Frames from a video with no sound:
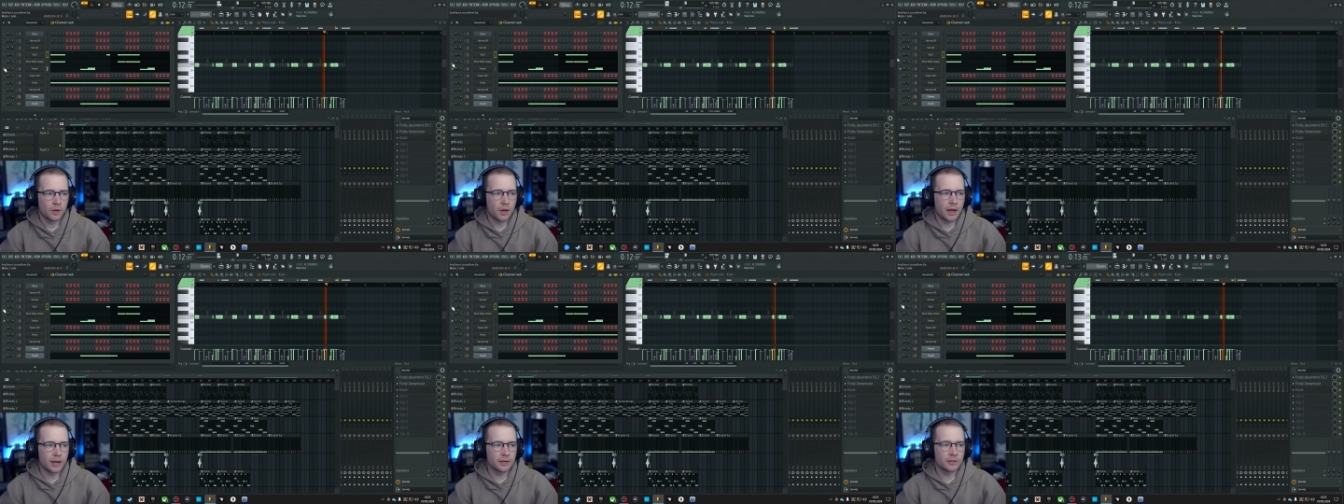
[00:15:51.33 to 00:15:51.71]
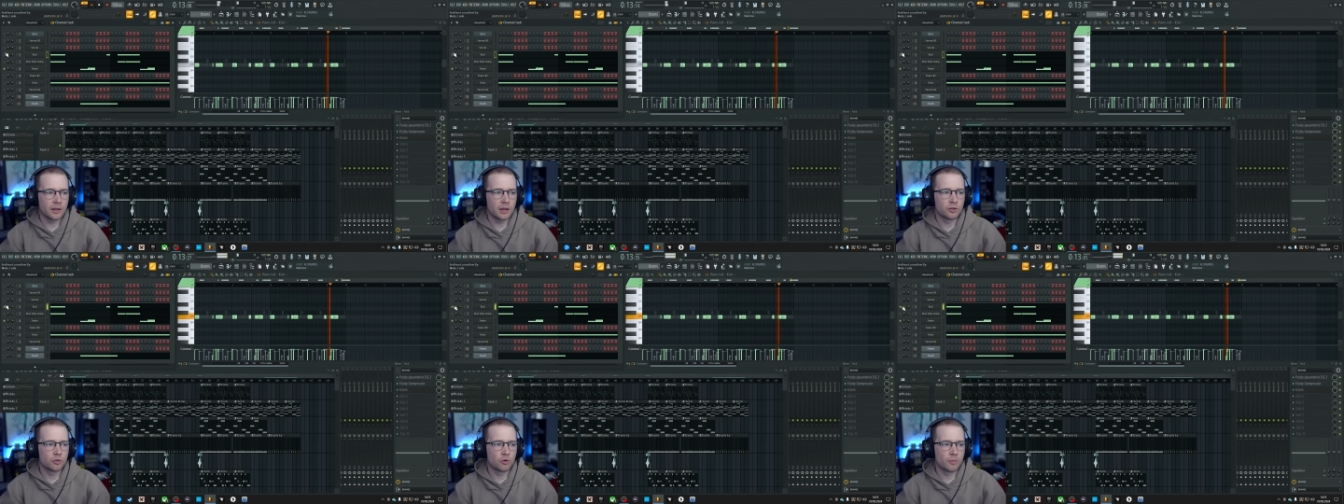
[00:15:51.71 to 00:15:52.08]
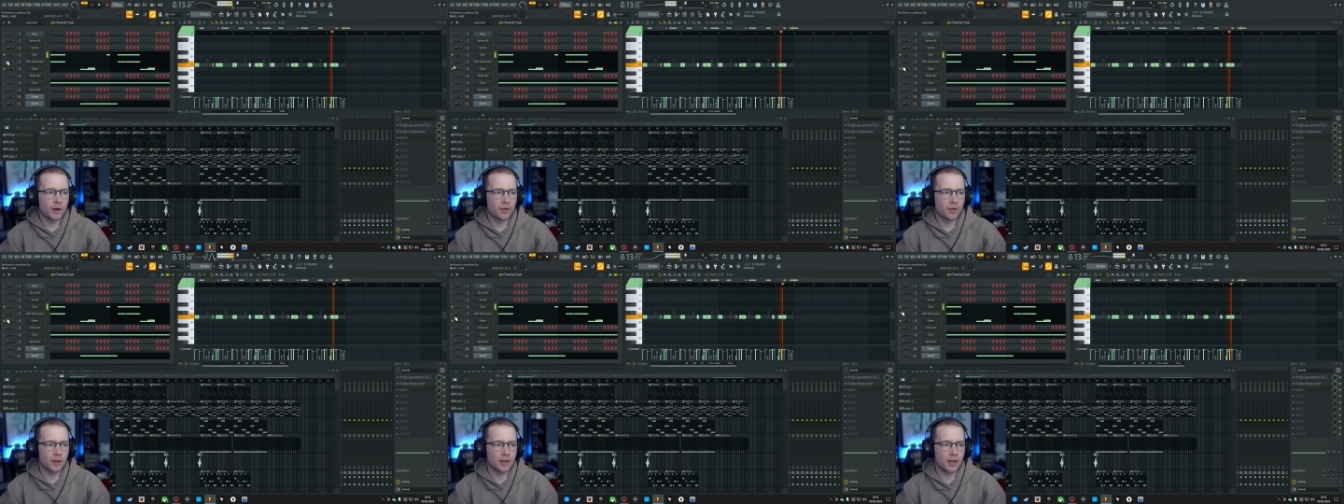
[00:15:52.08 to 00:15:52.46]
I guess I can talk
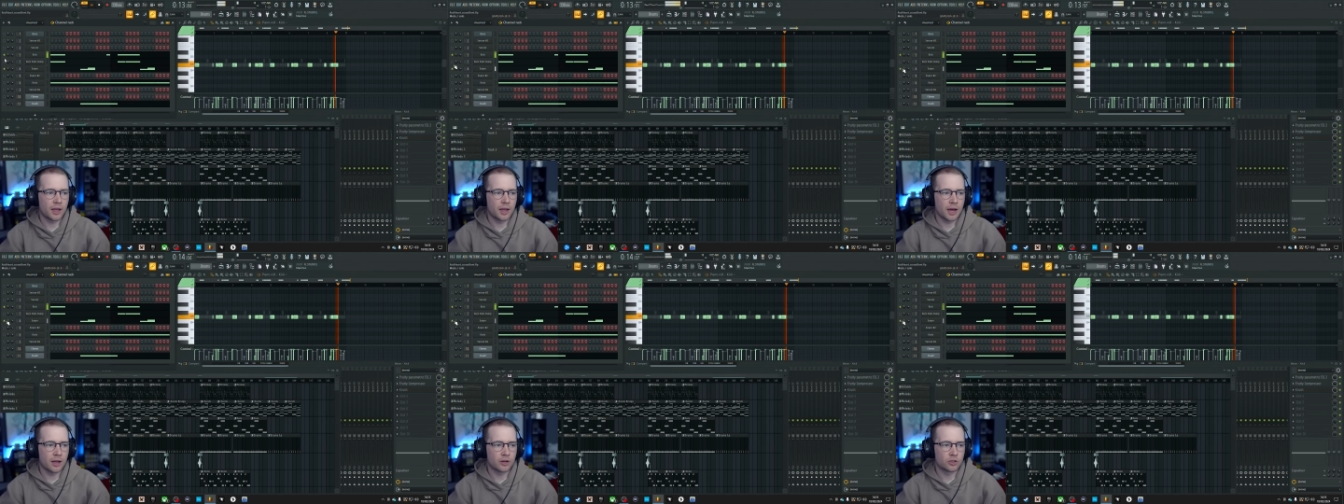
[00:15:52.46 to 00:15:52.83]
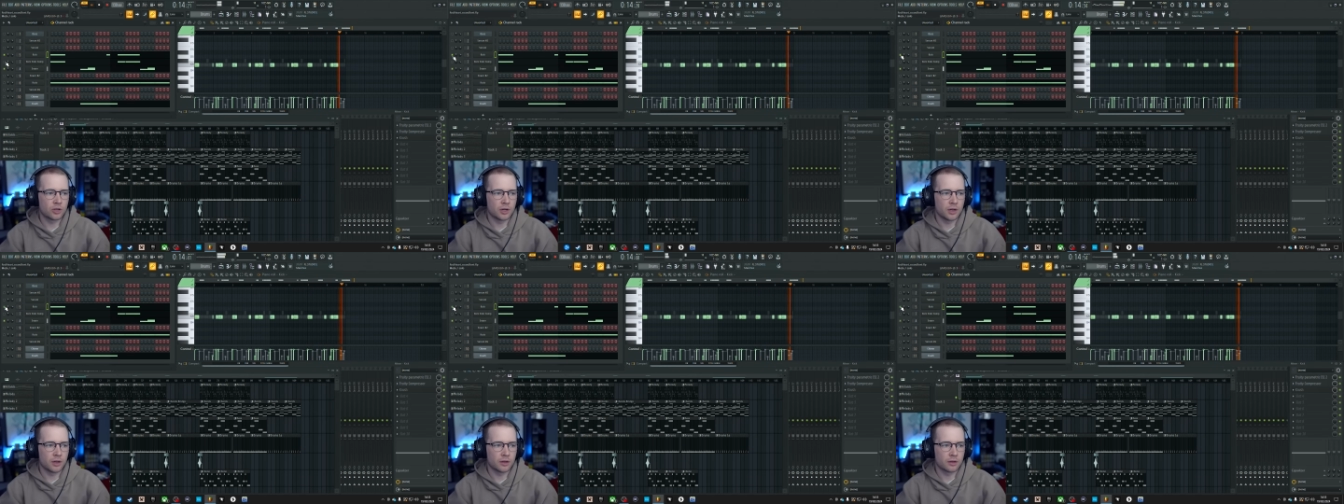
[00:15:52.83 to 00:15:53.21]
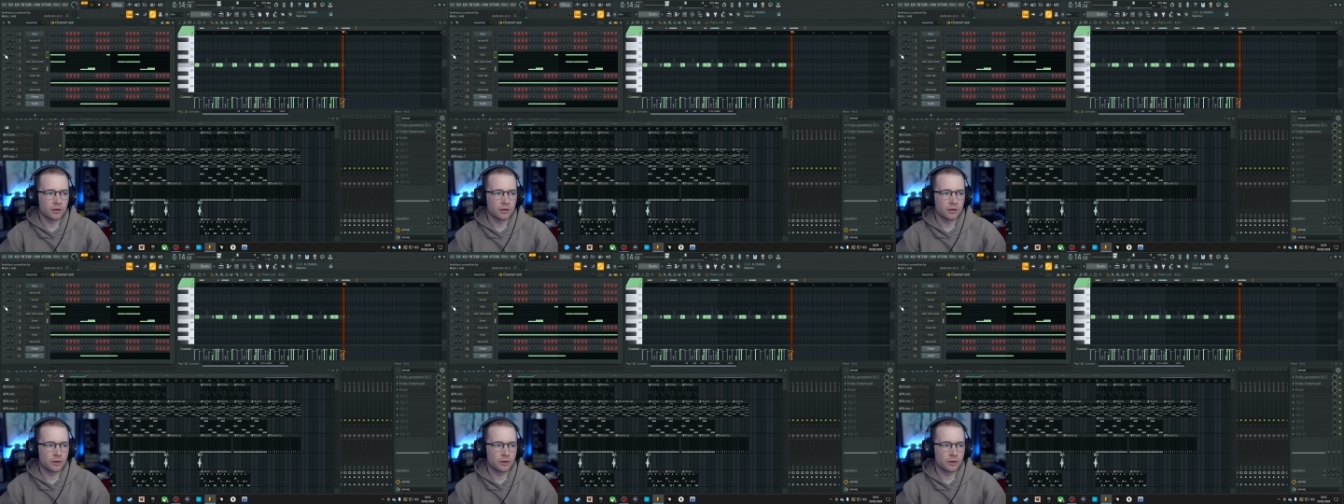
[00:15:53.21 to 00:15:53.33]
about the kick actually,